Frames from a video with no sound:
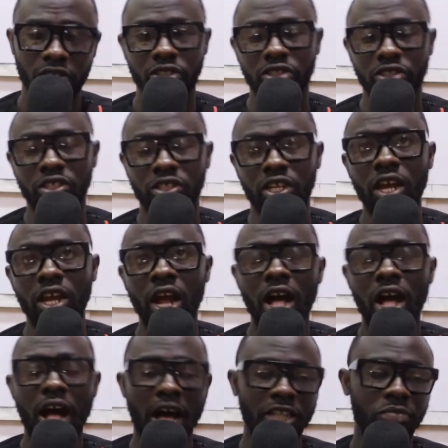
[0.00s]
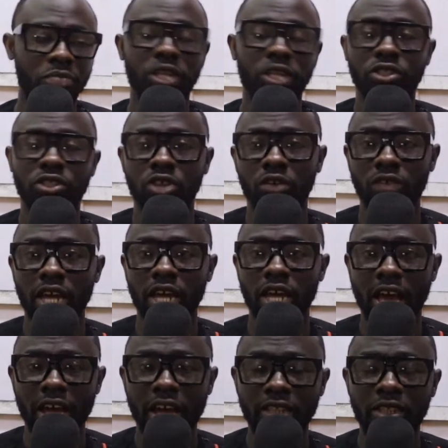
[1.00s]
C aspect of the
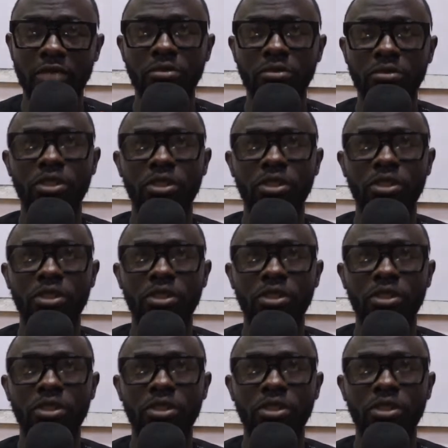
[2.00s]
exams.